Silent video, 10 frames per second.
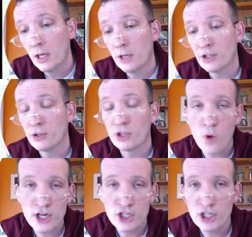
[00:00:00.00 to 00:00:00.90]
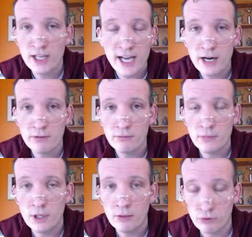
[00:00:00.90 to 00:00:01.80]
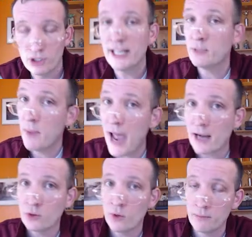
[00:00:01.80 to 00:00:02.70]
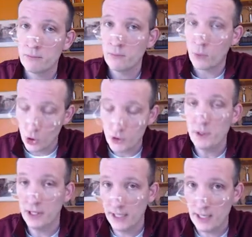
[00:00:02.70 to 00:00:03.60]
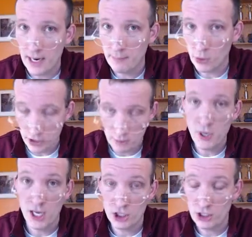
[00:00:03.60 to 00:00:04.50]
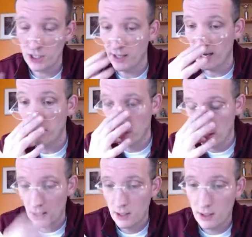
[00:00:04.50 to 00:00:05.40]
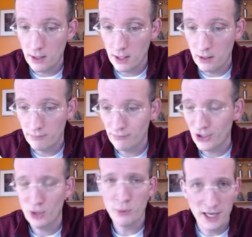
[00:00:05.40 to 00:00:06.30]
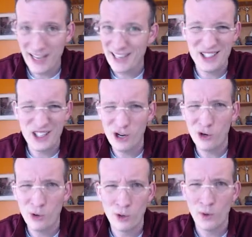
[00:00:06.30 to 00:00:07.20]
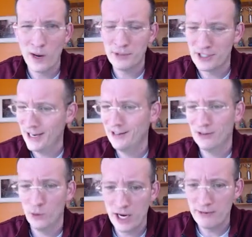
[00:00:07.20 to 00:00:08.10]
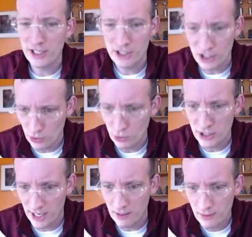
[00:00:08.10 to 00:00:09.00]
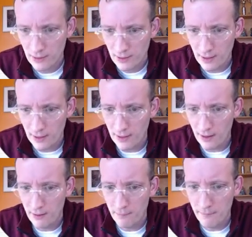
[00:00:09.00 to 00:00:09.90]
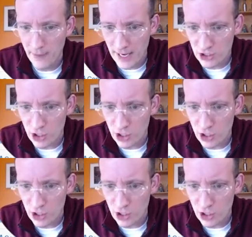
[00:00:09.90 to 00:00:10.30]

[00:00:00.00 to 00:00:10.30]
So it's a question that kind of relates back to what ultimately I'm going to pitch to them, be it SEO or website or whatever it is that you sell. And it's